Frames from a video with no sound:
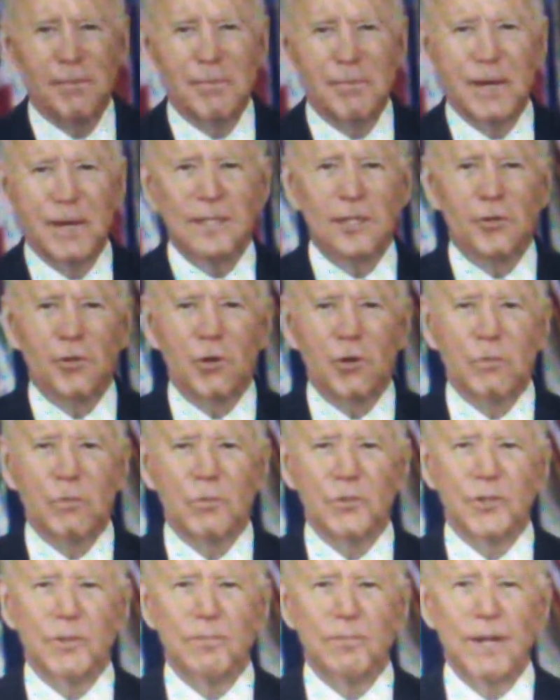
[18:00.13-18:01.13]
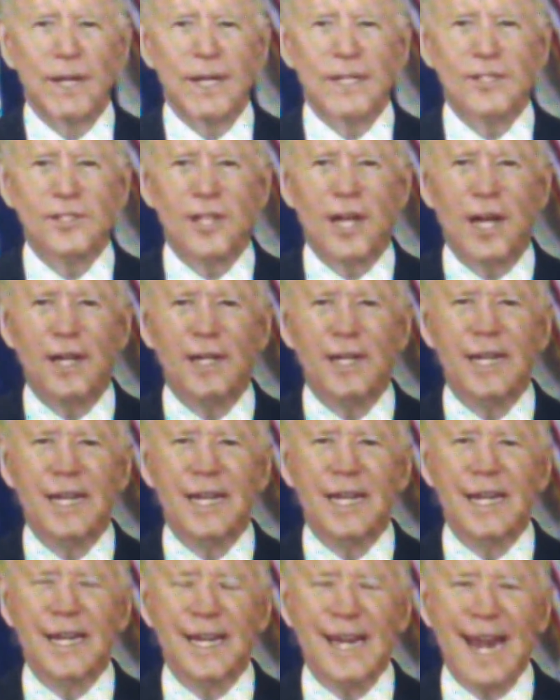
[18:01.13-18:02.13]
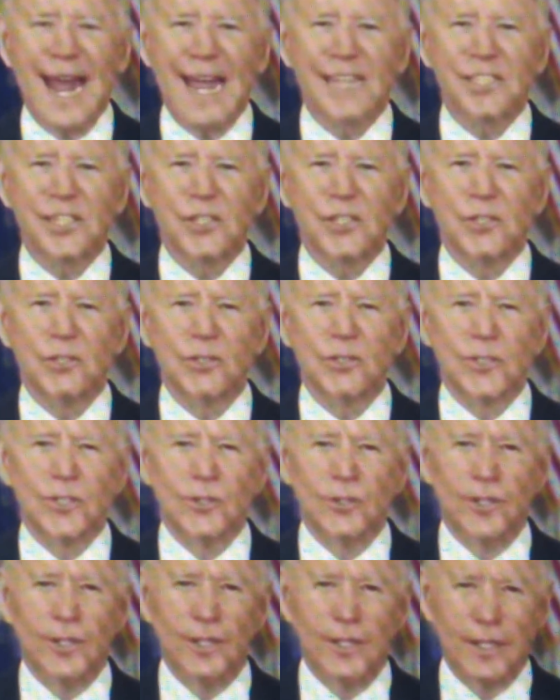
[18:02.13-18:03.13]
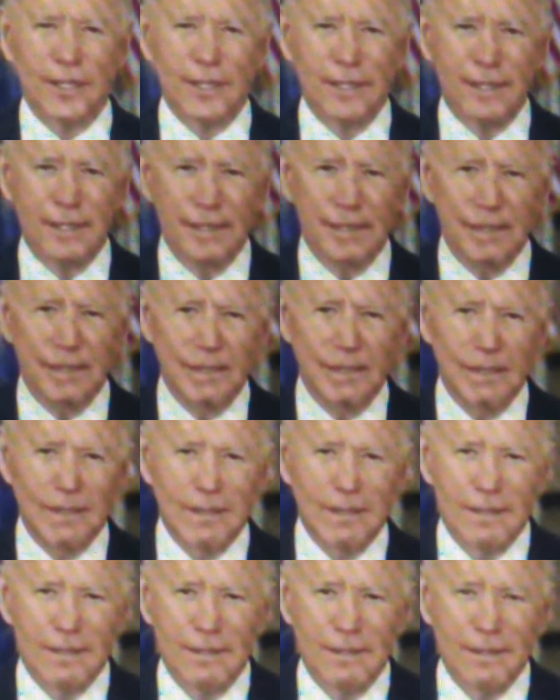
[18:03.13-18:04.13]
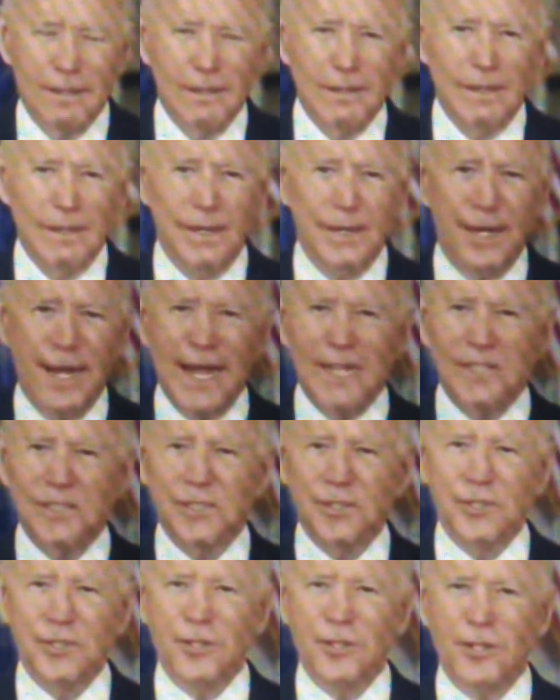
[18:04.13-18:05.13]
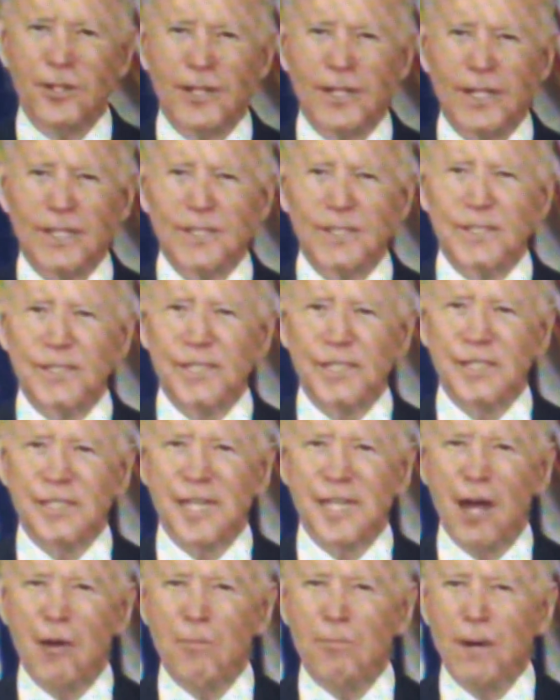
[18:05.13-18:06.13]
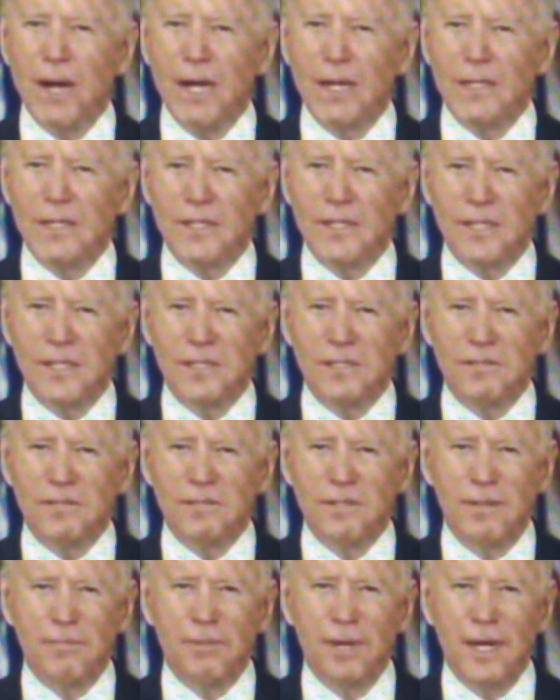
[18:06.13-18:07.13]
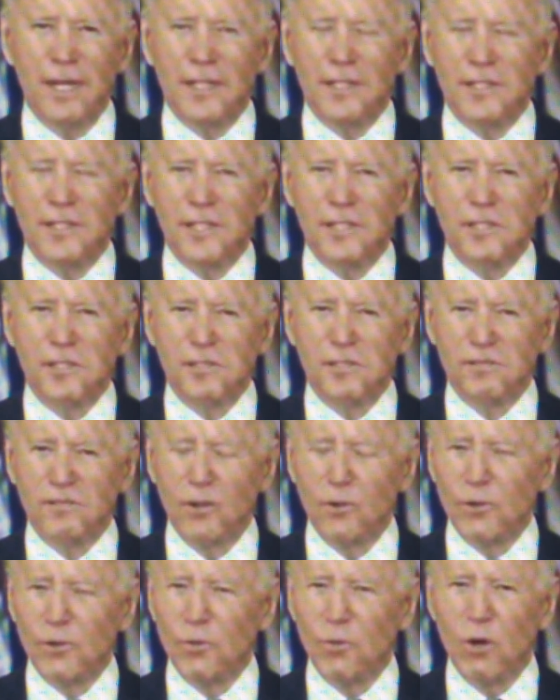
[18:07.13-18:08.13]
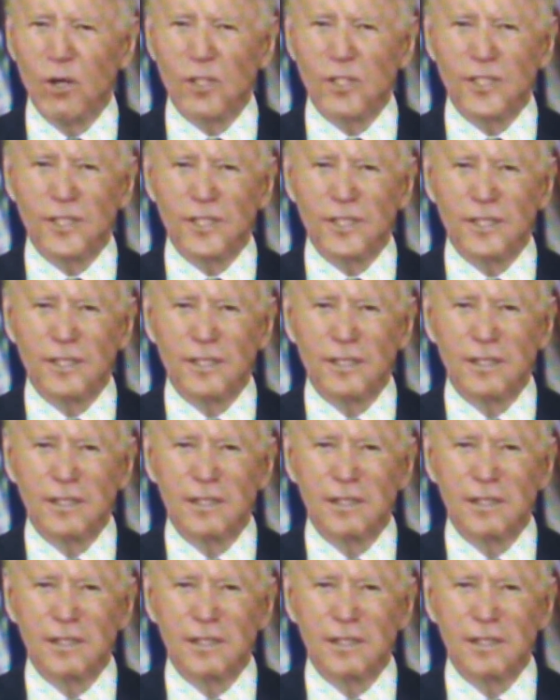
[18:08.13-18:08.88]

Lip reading: back to normal depends on national unity. And national unity isn't just how politics and politicians vote in Washington,